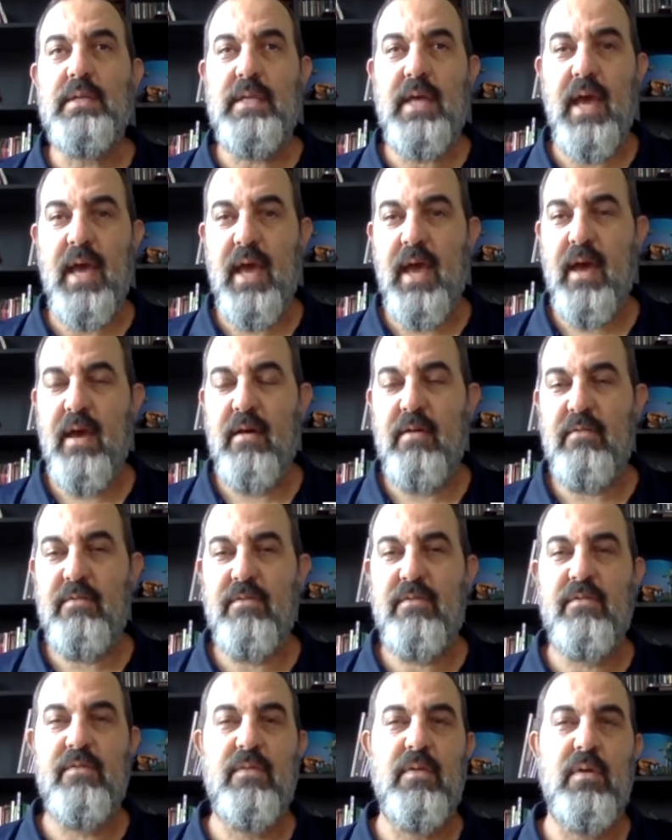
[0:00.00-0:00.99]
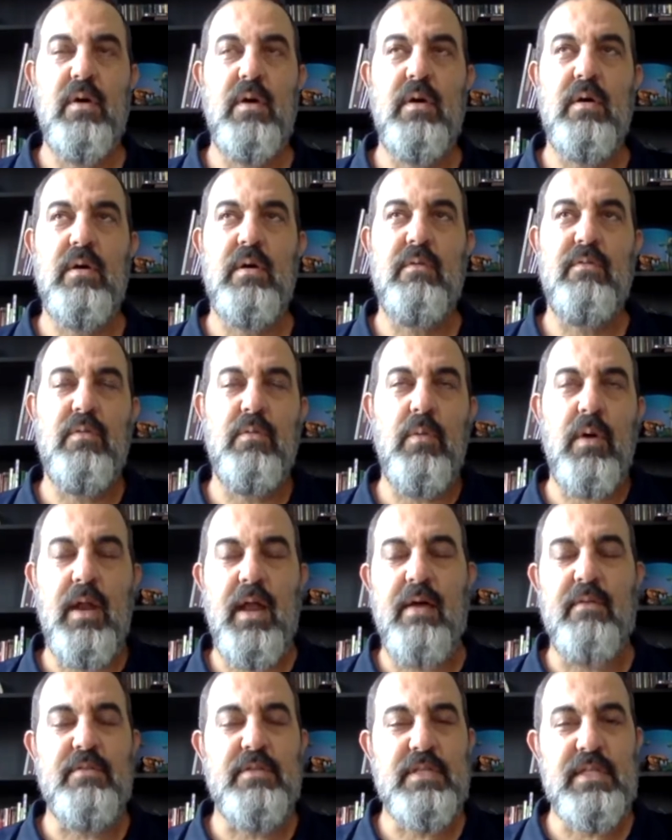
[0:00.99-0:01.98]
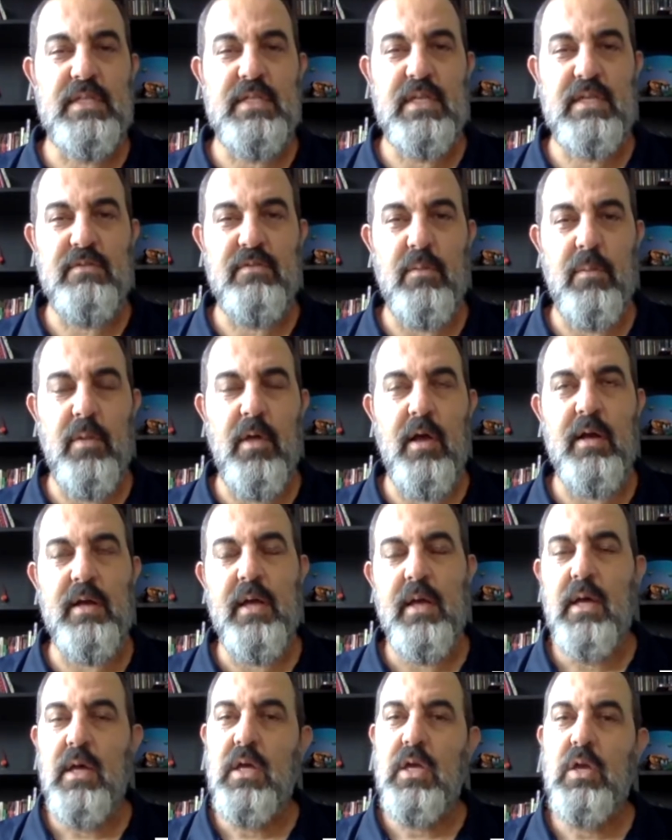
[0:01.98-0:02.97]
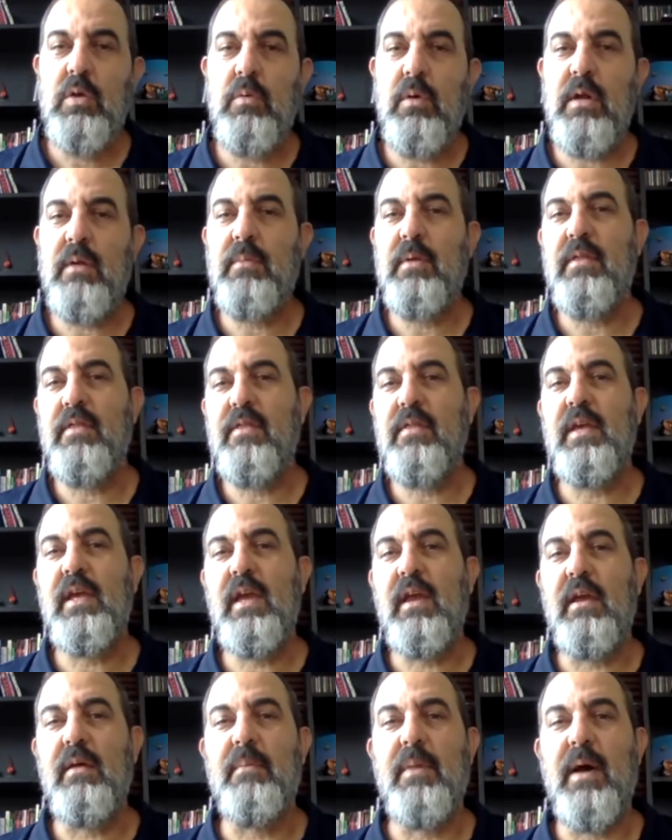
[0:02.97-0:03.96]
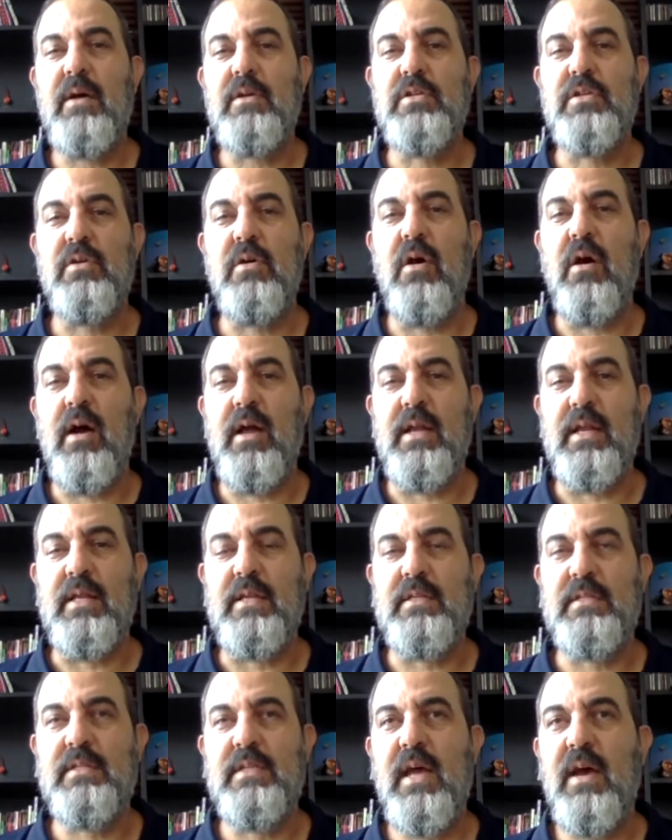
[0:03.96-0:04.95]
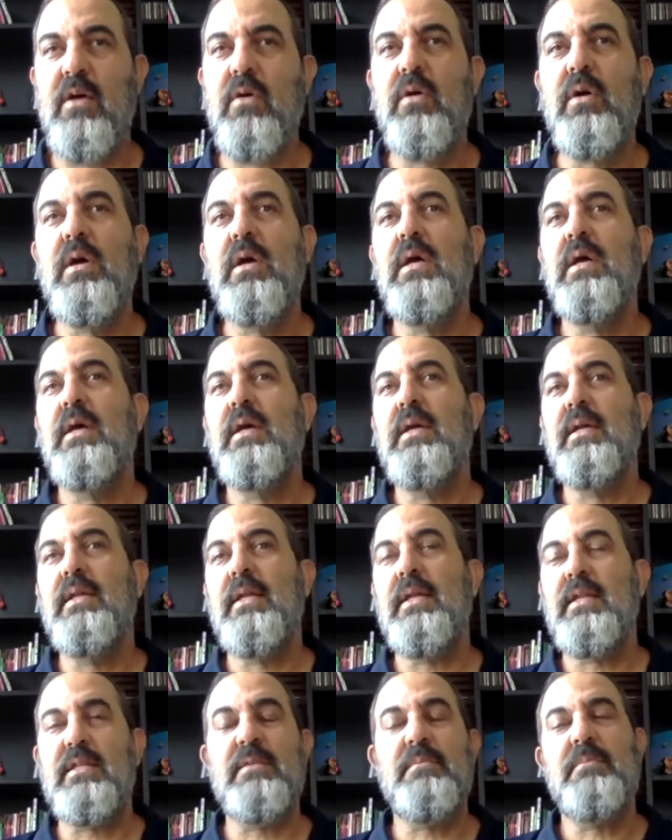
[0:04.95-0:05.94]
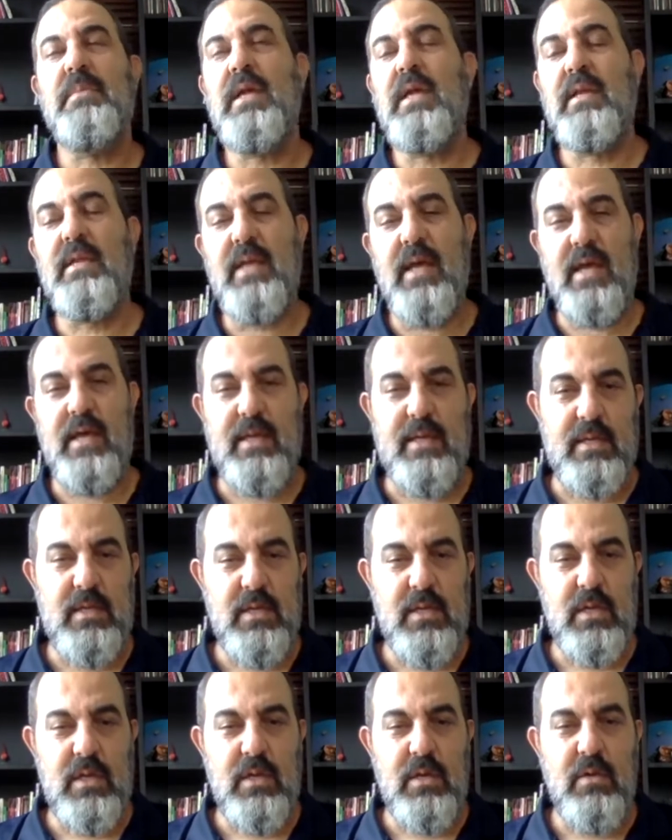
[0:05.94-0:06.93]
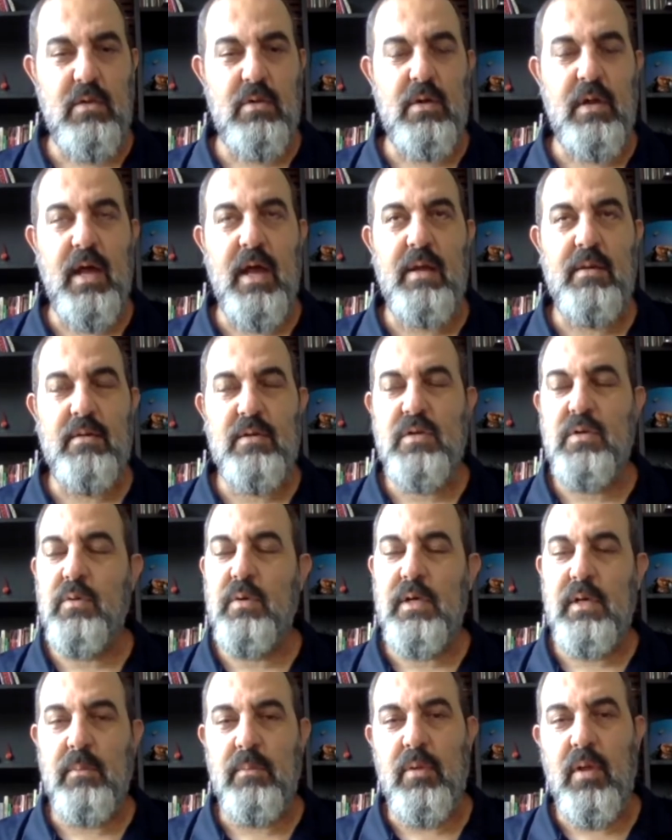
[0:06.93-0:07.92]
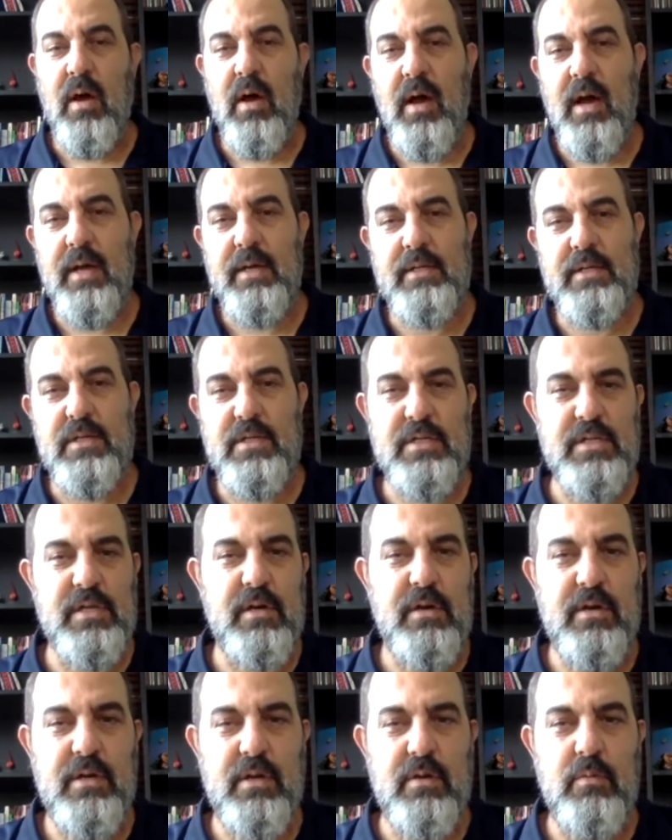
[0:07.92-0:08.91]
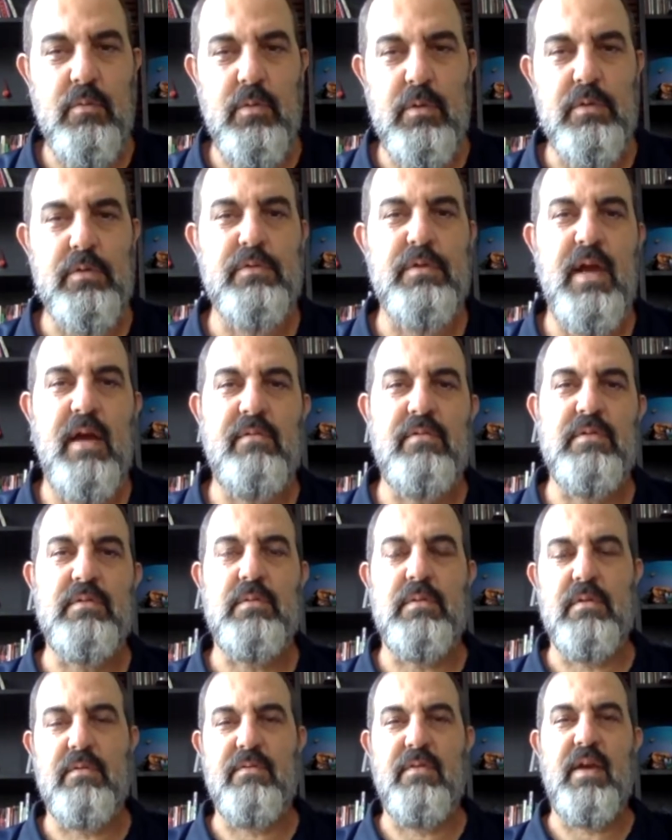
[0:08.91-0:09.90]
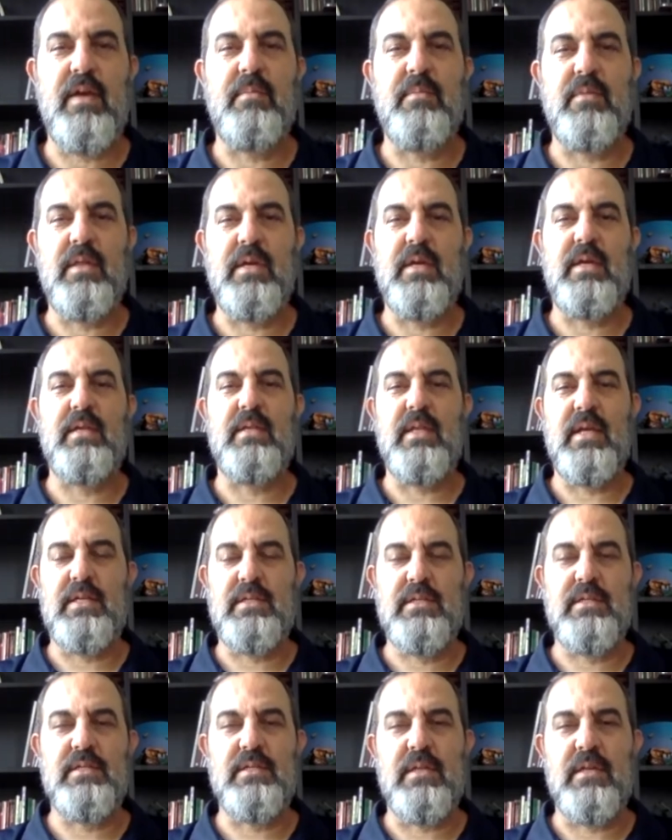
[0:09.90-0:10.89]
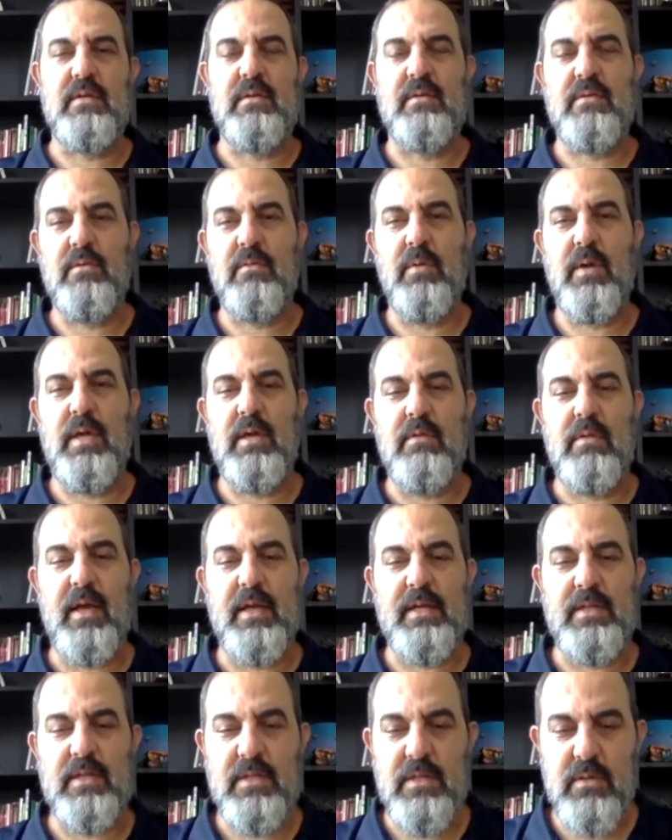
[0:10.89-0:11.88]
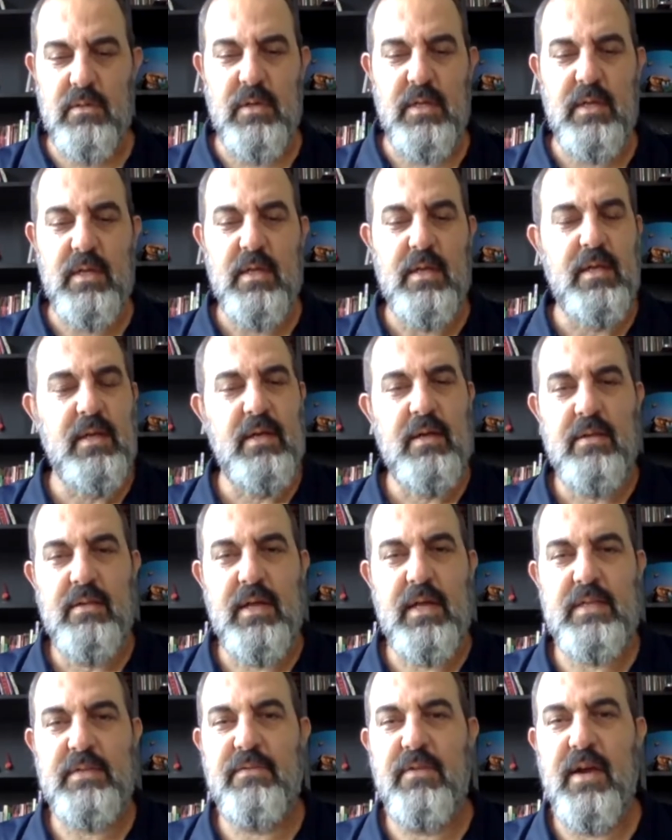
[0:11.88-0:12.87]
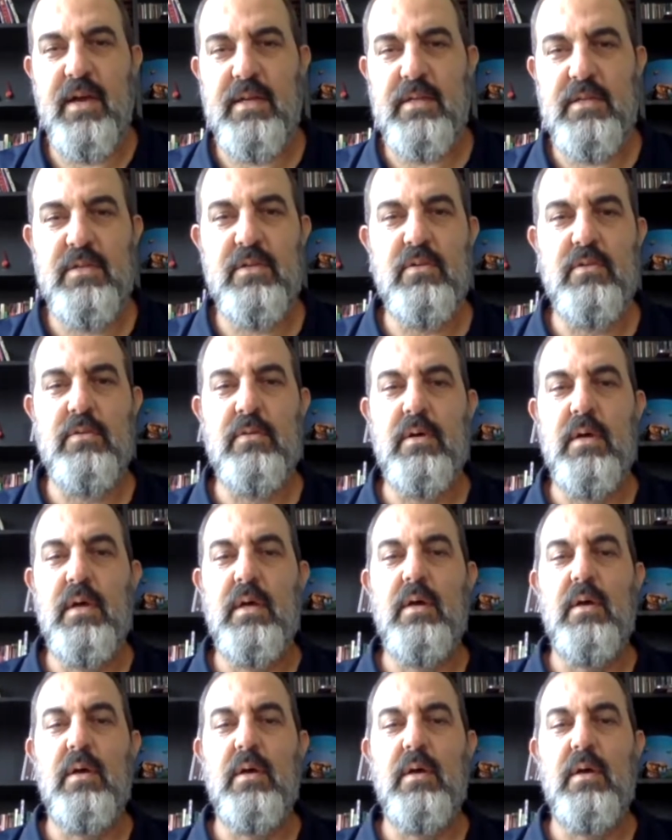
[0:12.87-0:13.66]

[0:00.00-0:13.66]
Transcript: to have, if you want to have a successful blog, you want to be thinking about your audience. Now, that doesn't mean that you're not doing a blog to share your world travels with your family and that's just the way you like to do it. That's fine too.